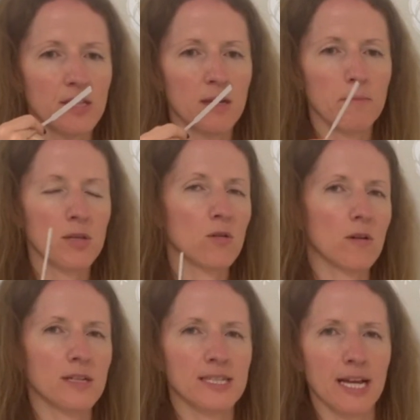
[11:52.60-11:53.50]
but
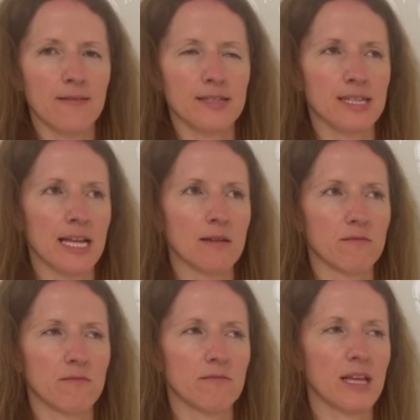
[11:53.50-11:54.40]
not a Sarah scent.
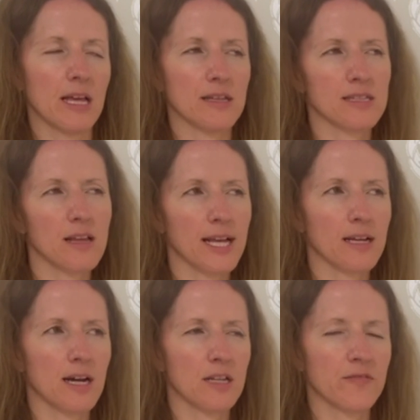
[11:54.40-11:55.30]
It's like
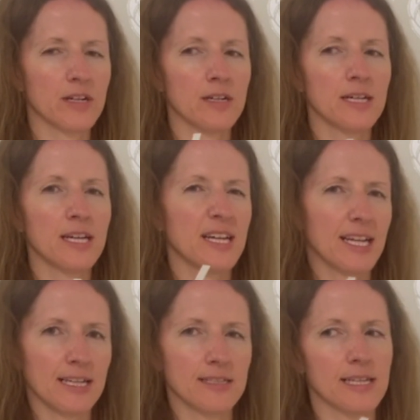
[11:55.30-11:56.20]
kind of an
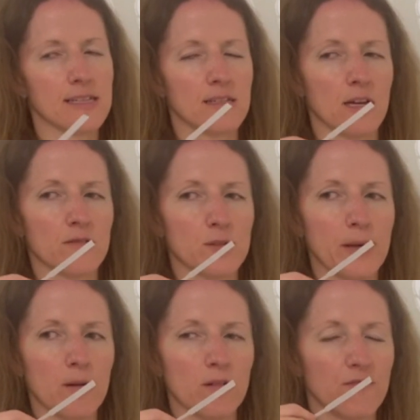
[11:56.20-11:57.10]
incense kind of
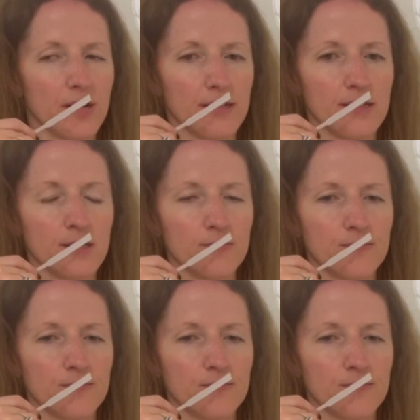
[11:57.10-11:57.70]
smell at first.